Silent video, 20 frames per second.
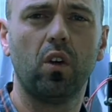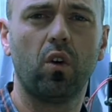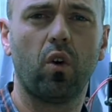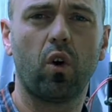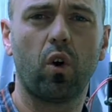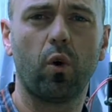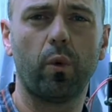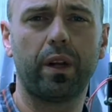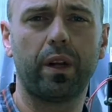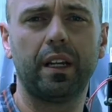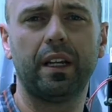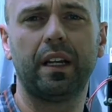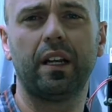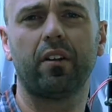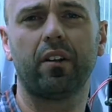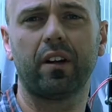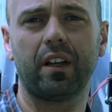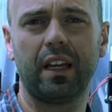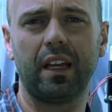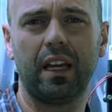or we can
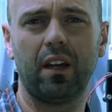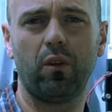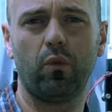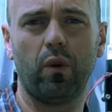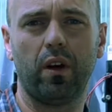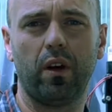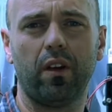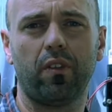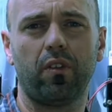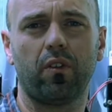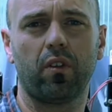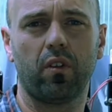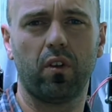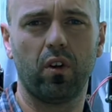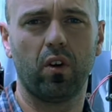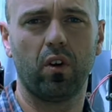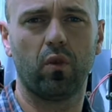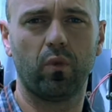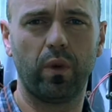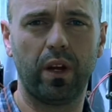irrigate with
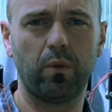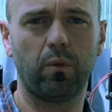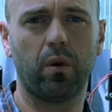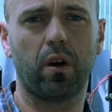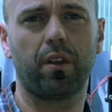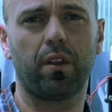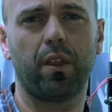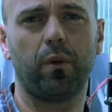rainwater